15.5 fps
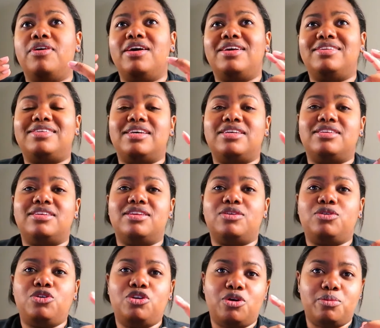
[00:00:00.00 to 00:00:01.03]
they said,
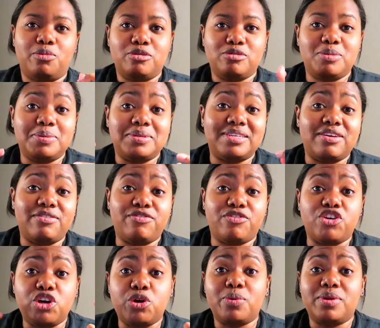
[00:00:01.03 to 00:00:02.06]
you know, most people say
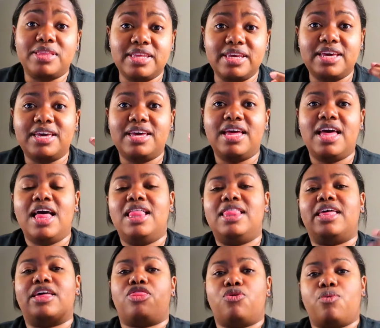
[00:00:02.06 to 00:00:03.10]
frequently,
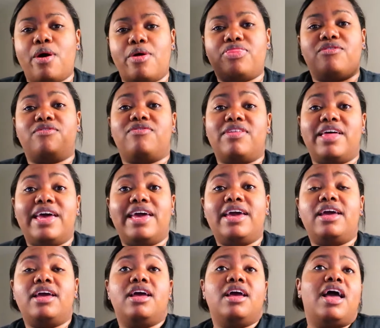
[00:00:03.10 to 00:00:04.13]
like throughout the
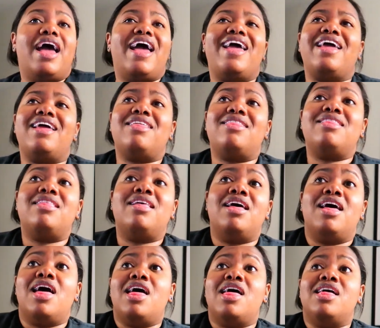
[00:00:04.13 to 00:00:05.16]
flight, and
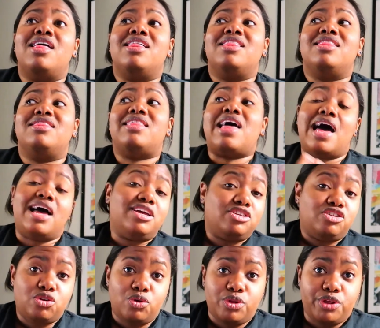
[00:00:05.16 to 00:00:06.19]
that
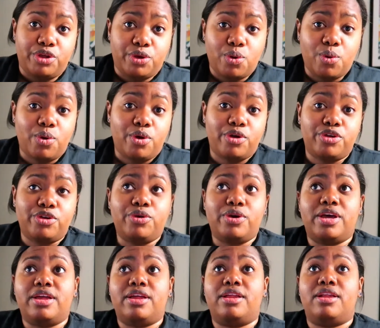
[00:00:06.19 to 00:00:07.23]
is totally cool. You
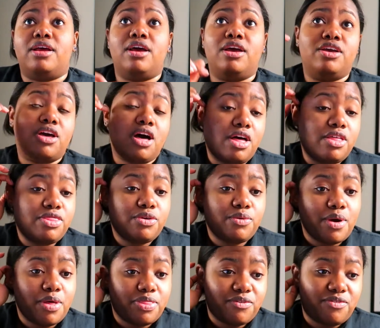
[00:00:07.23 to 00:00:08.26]
can yawn
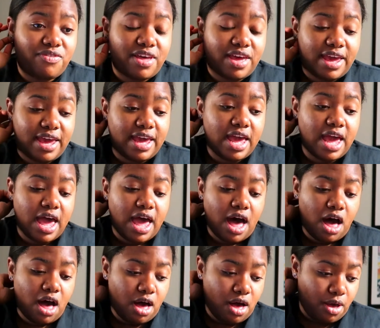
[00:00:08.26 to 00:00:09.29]
throughout the flight.
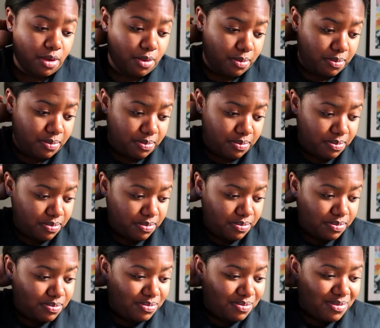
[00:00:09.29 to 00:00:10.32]
Um,
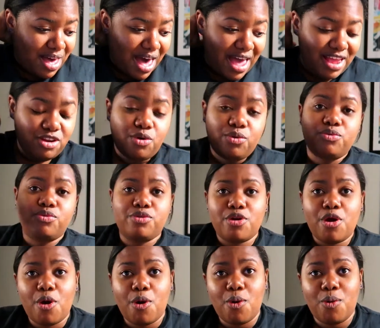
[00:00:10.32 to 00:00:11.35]
I don't
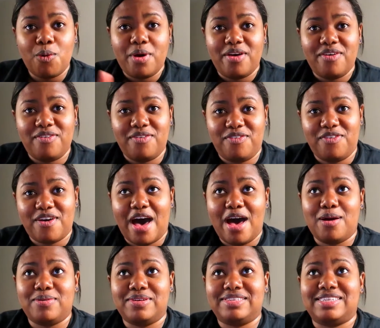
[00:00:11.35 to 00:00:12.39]
know if
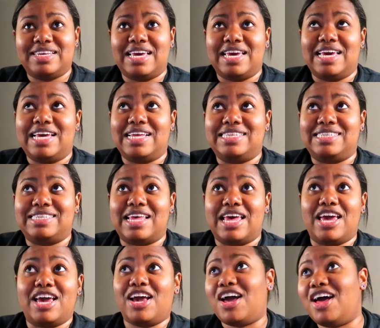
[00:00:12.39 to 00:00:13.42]
I would say it's
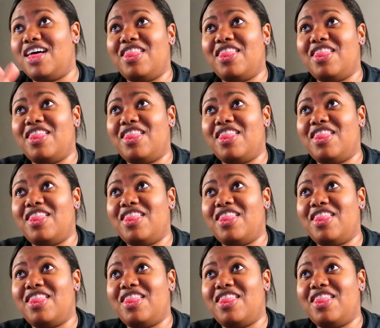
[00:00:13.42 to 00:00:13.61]
like